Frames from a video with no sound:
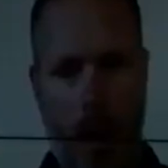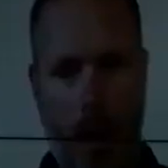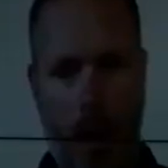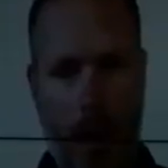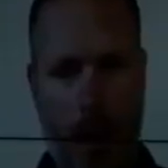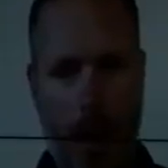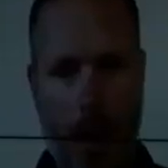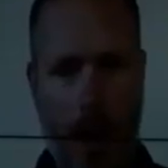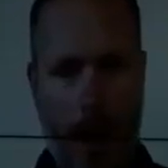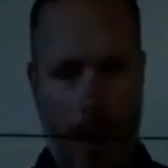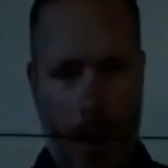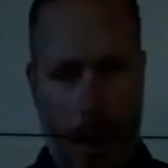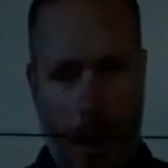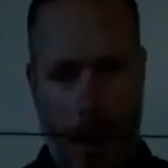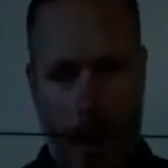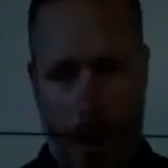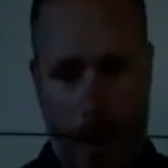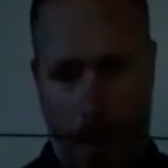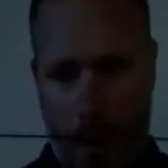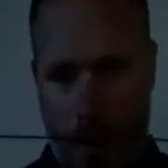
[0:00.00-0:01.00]
Okay,
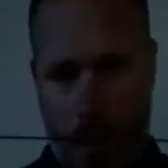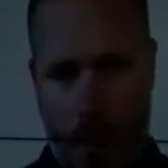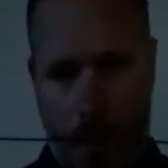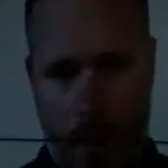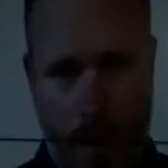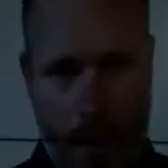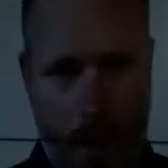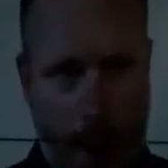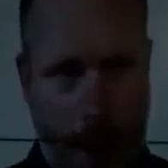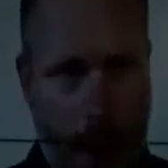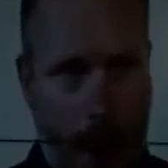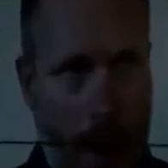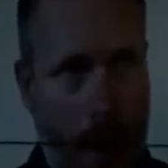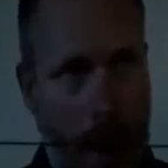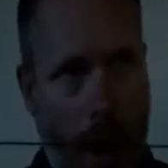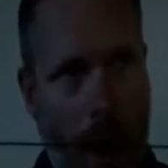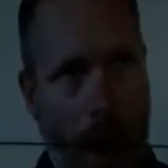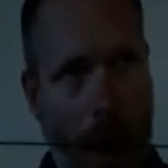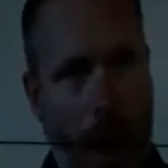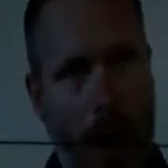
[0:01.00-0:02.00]

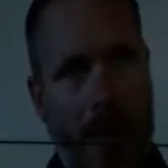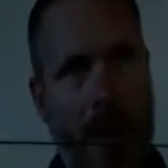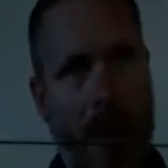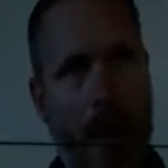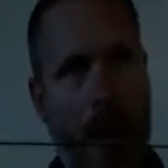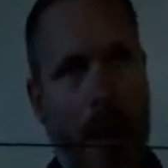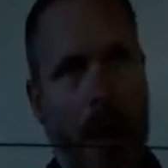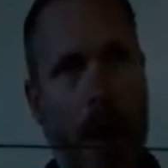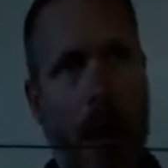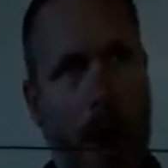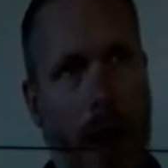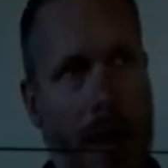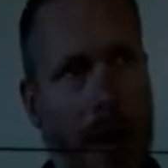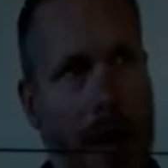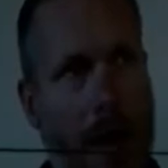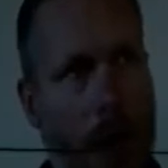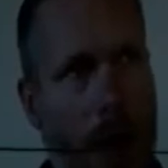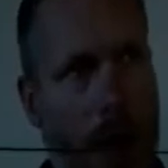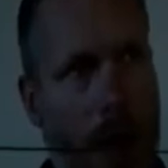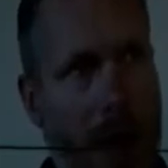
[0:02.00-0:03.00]
I
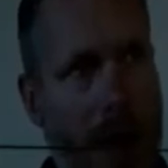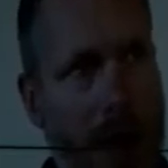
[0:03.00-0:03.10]
think we can